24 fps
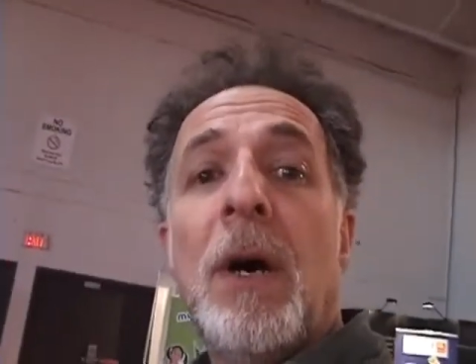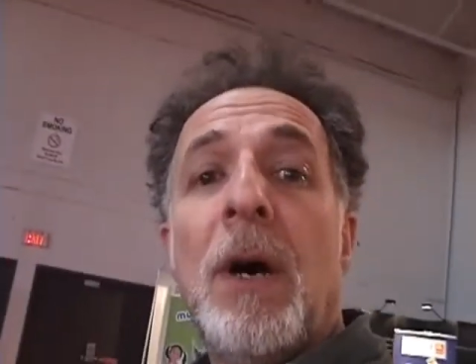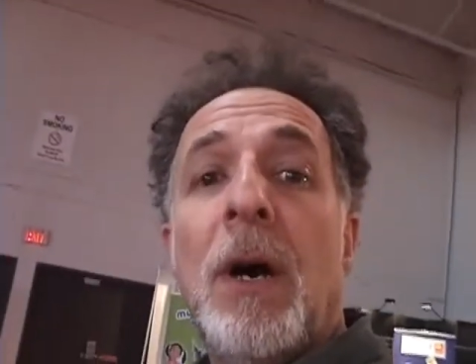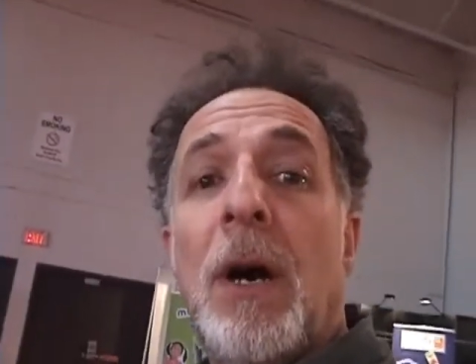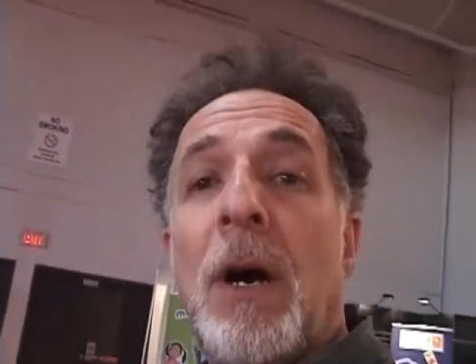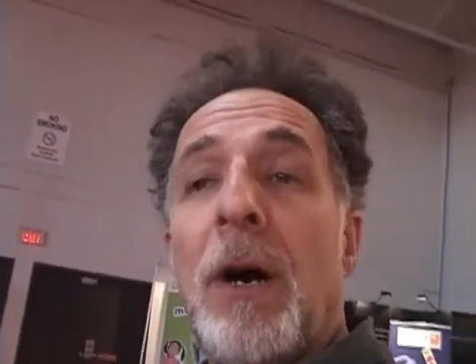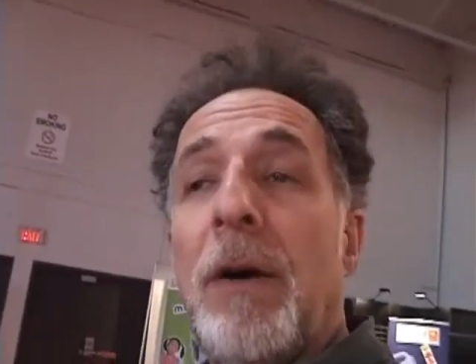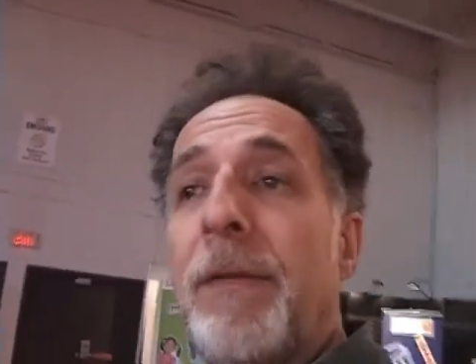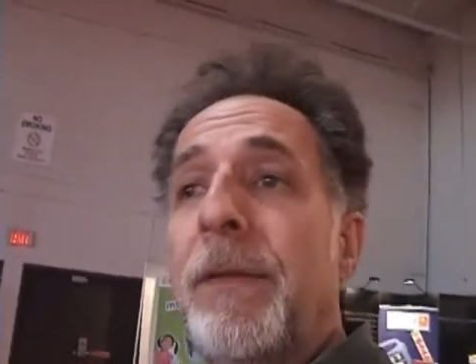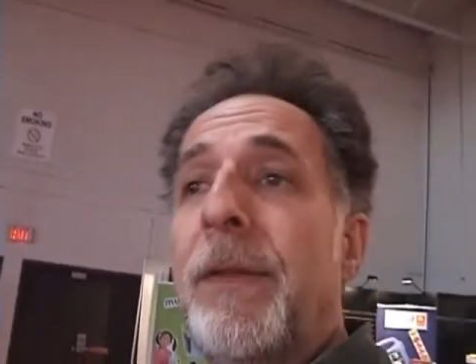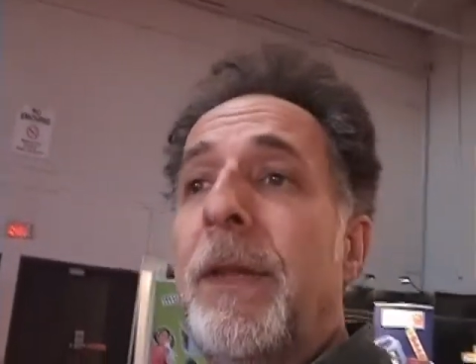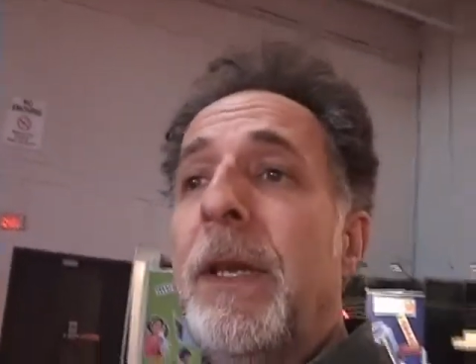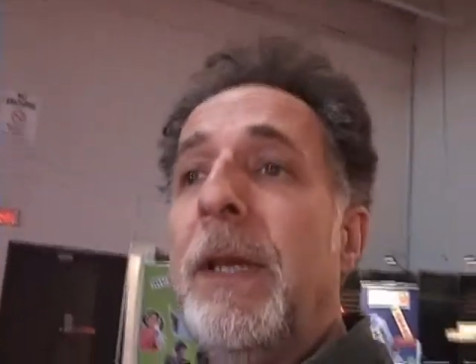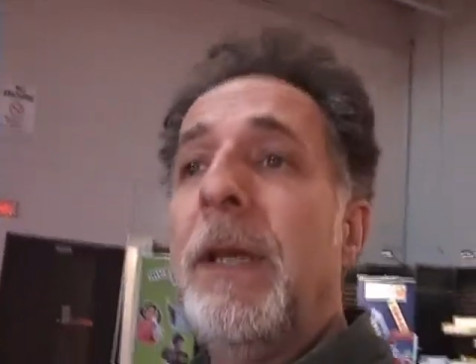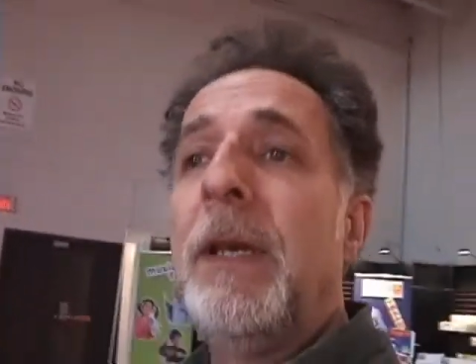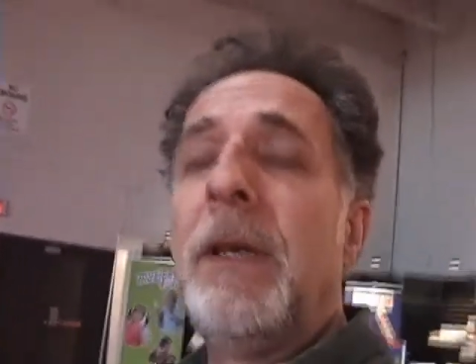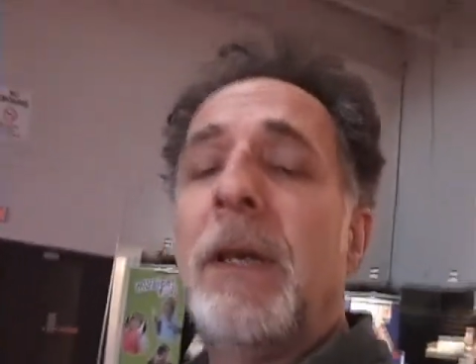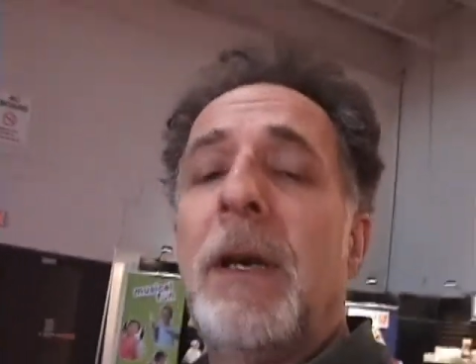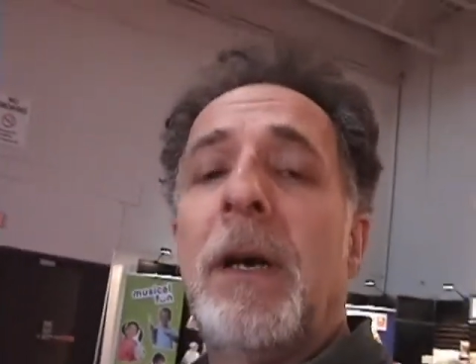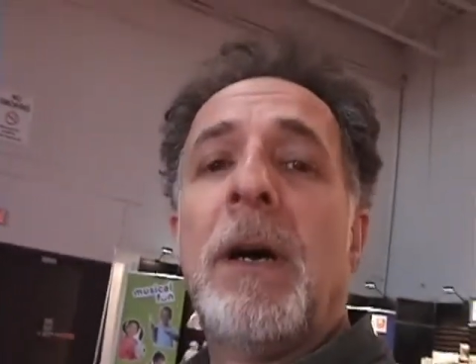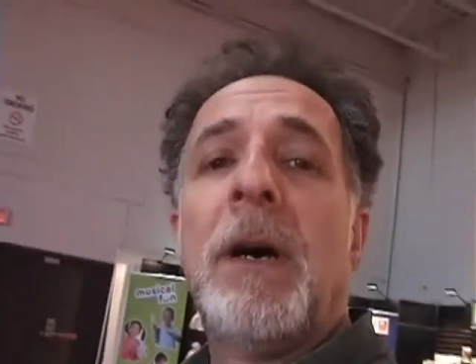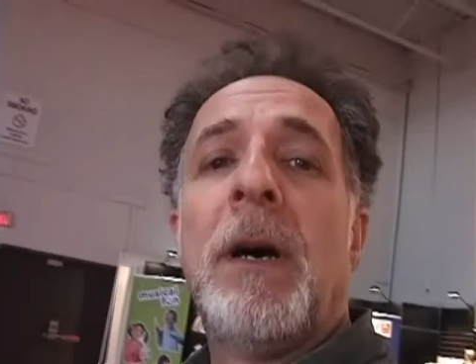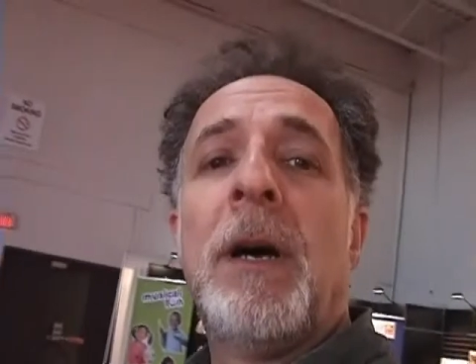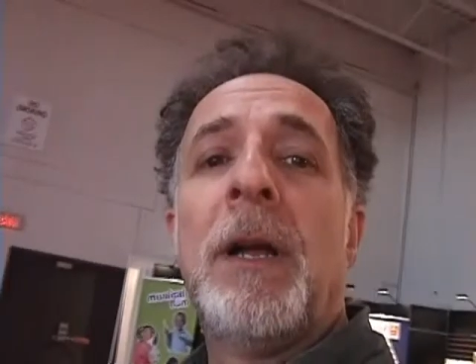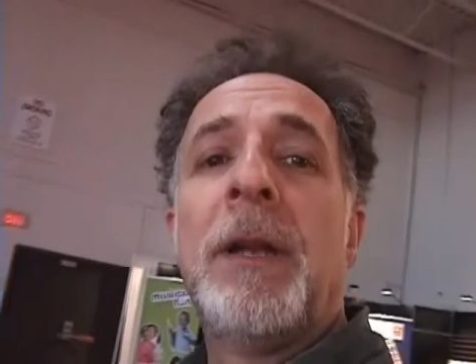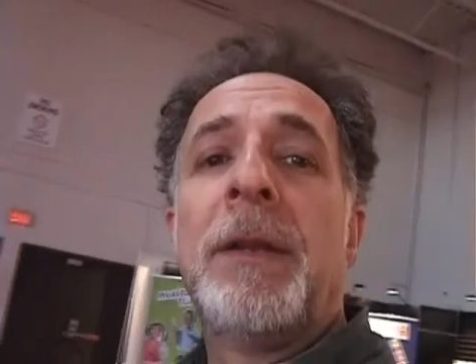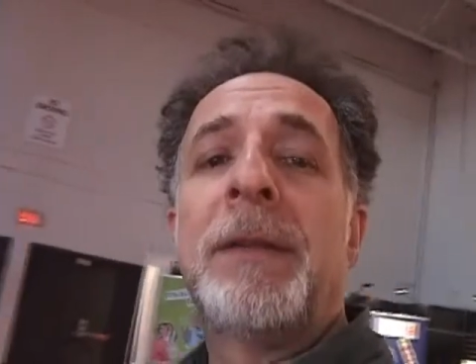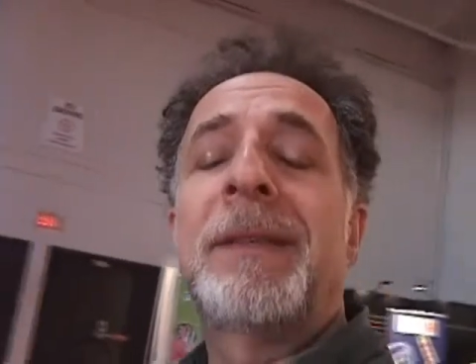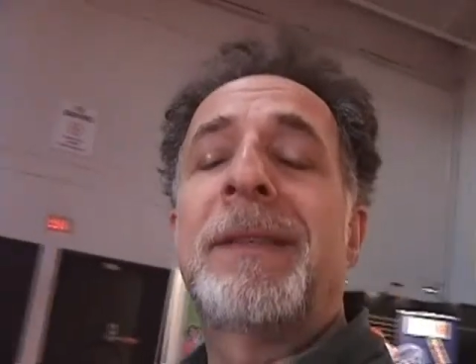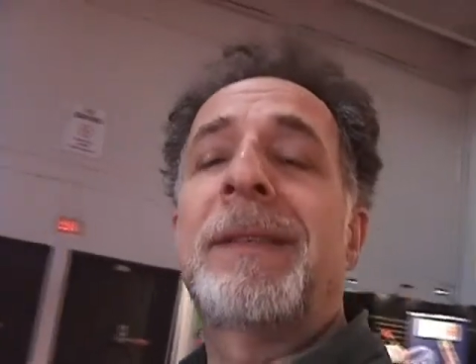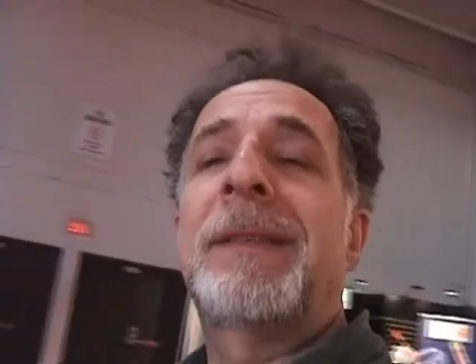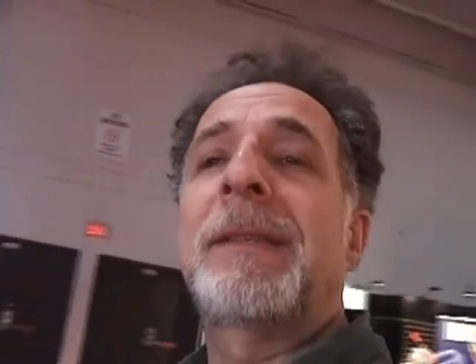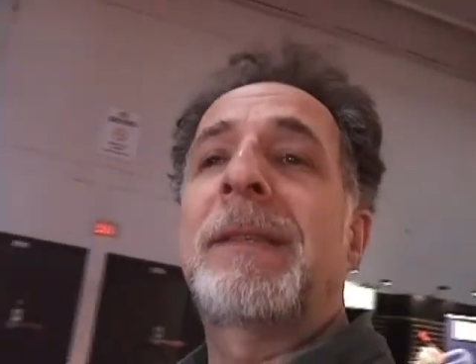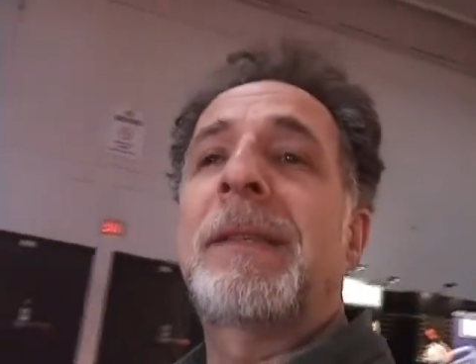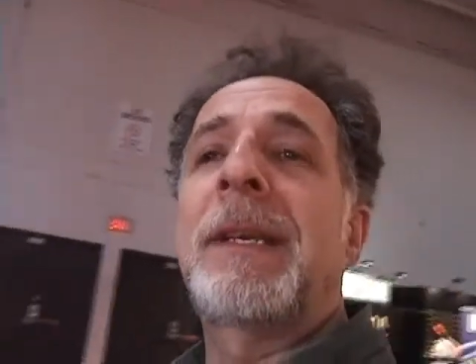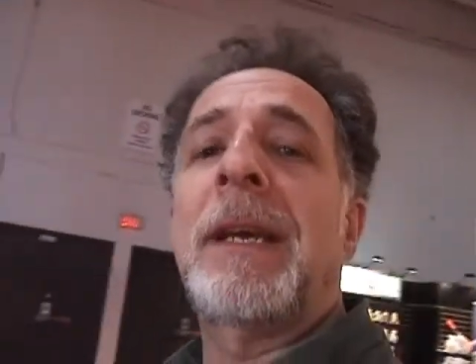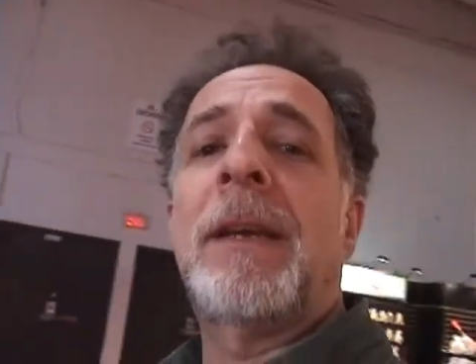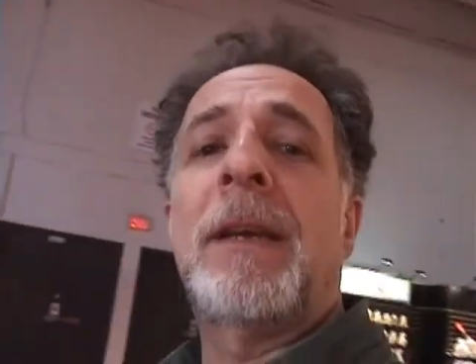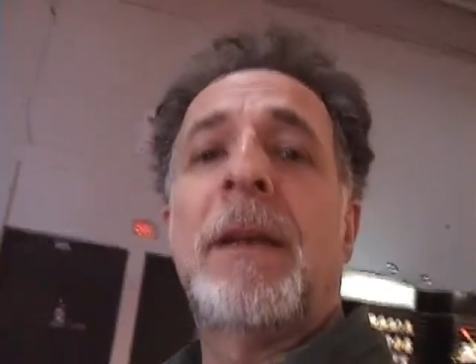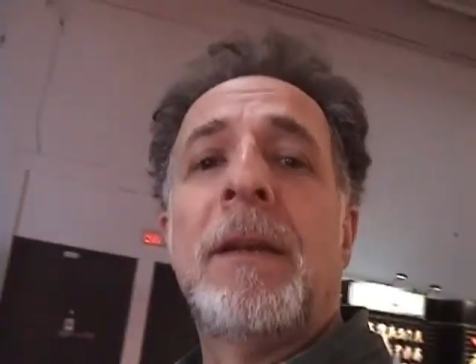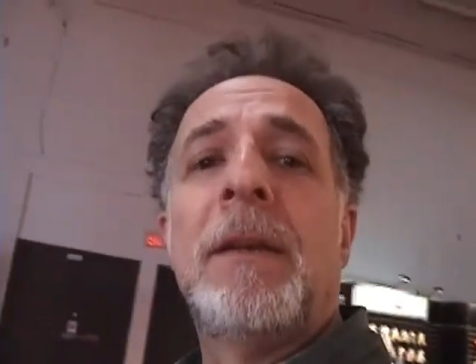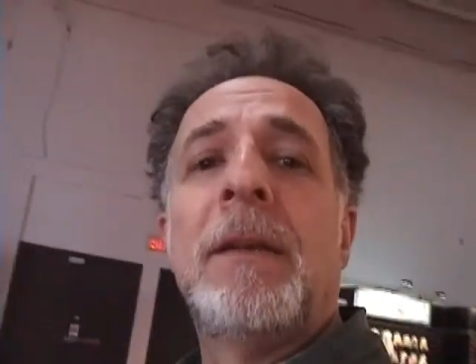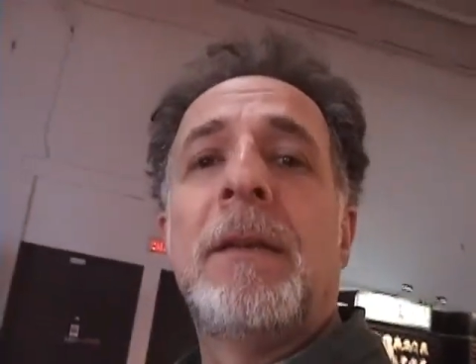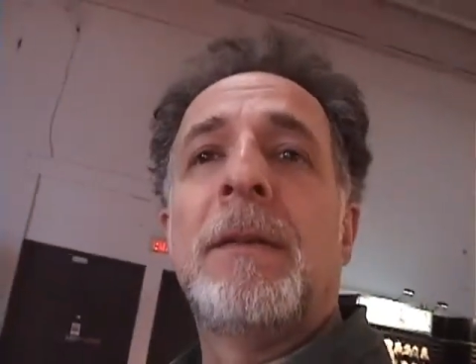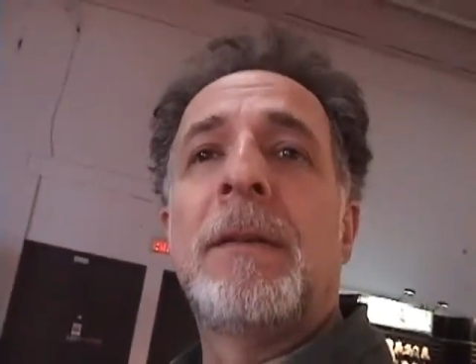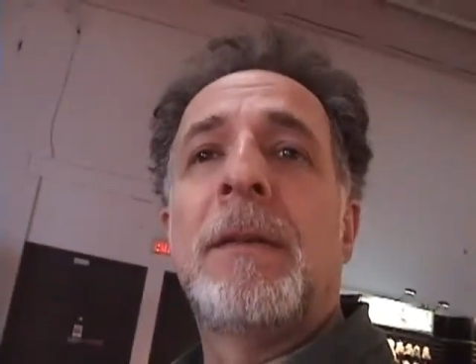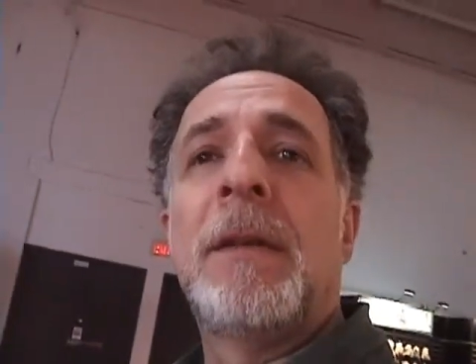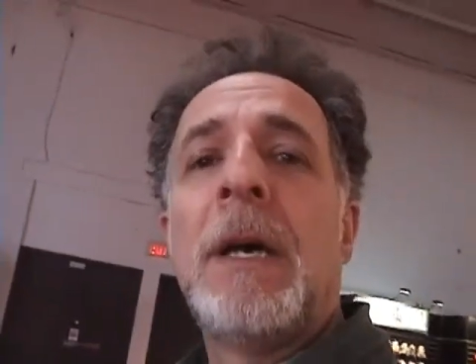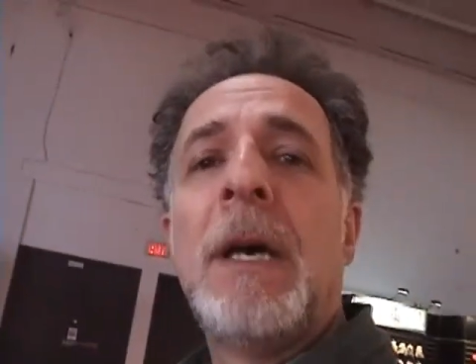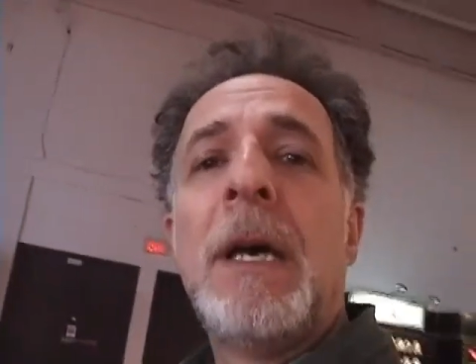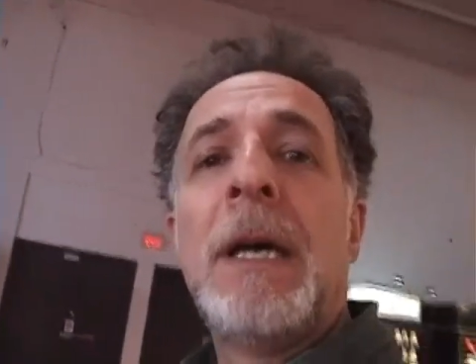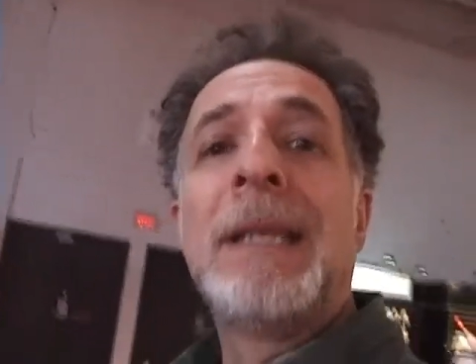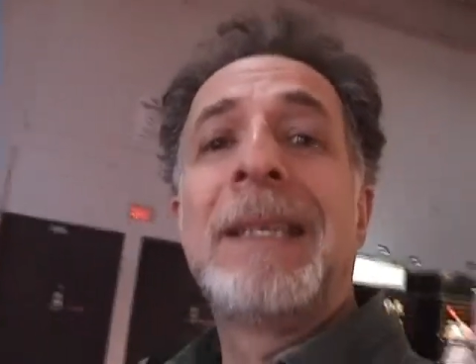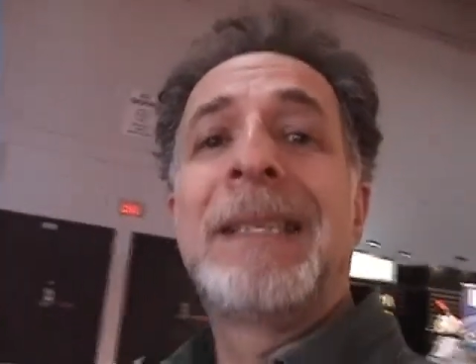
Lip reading: of the second